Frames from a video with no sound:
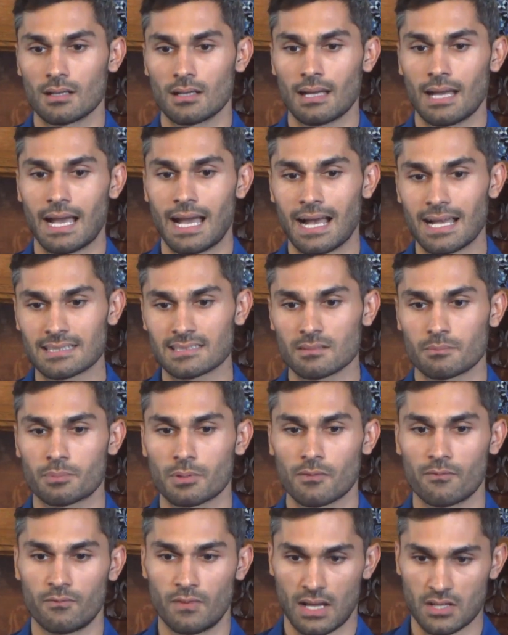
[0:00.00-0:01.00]
as a
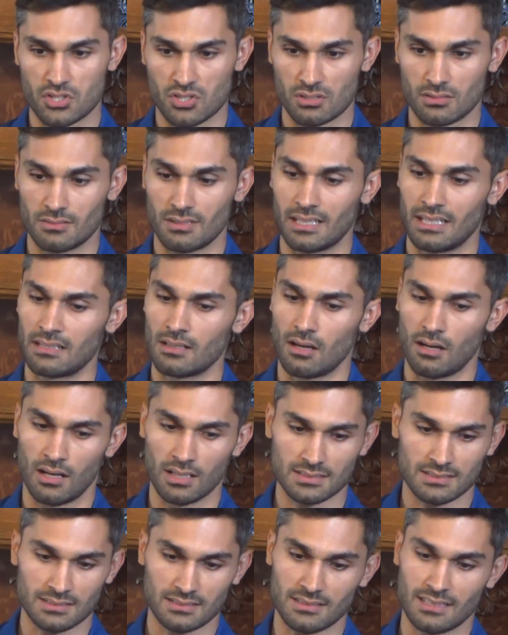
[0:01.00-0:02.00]
profession in
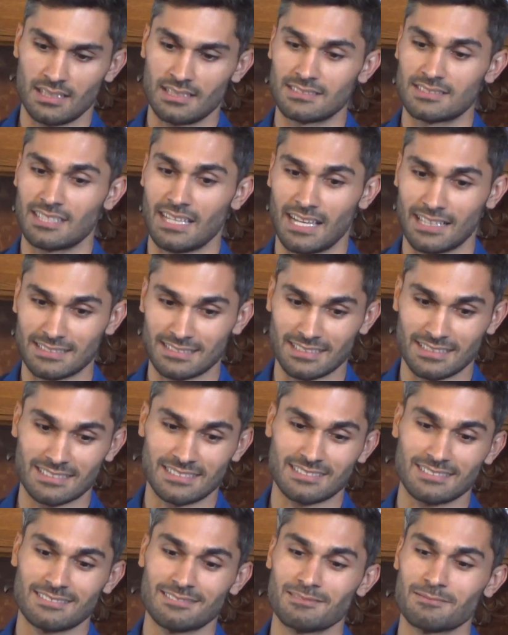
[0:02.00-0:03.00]
Austin, in
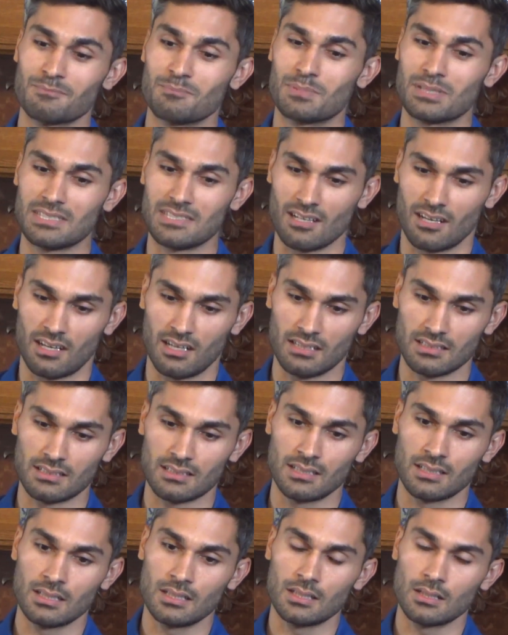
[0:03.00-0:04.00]
Texas, beyond,
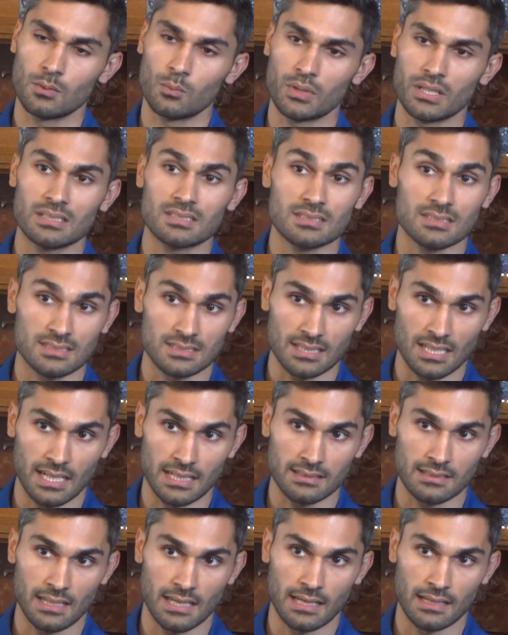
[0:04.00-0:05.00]
we need to
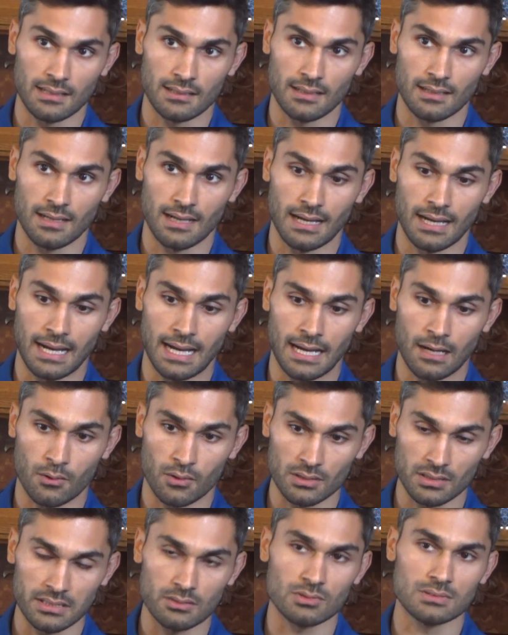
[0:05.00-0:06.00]
decide that our
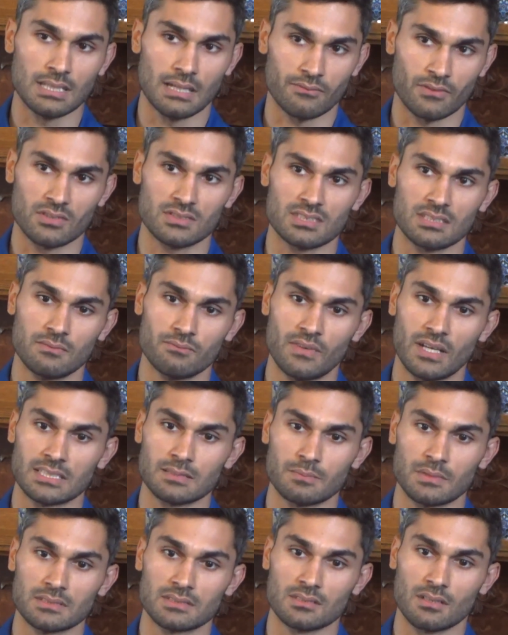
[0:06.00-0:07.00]
legal diversity
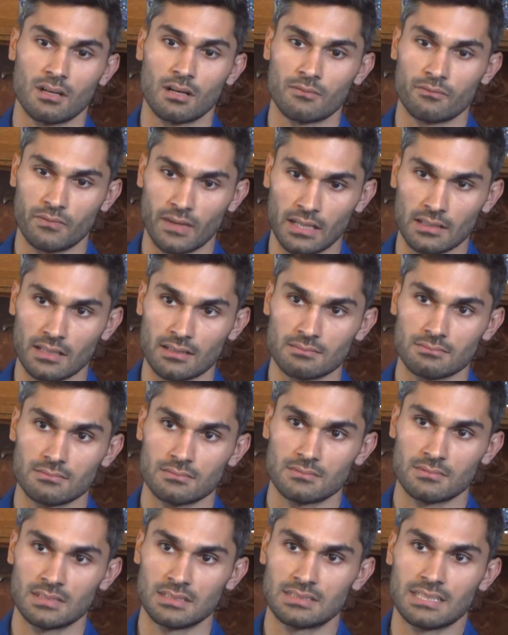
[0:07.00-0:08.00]
investments are failing.
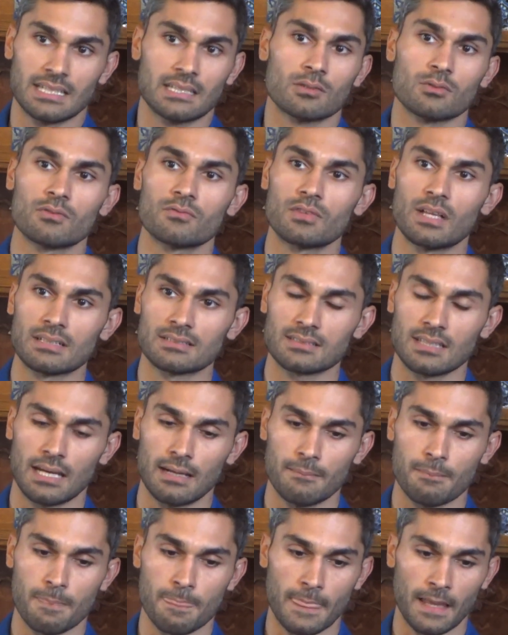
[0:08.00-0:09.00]
The data reflects
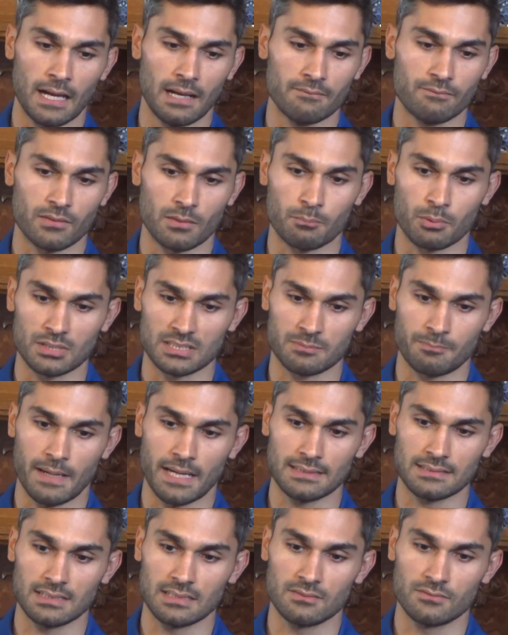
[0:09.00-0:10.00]
that. For
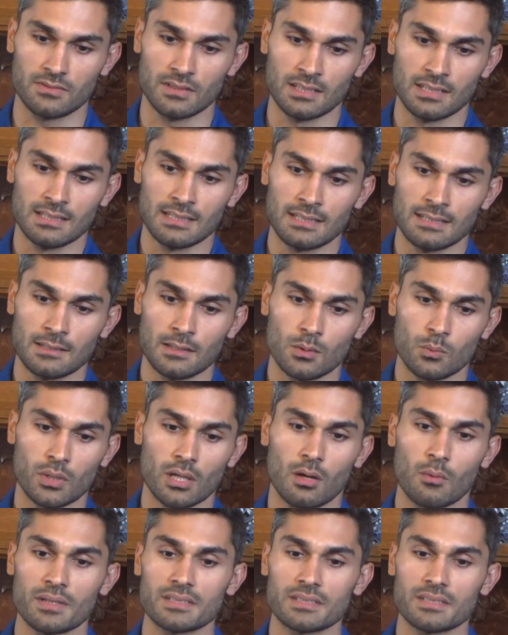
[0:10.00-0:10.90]
perspective, we always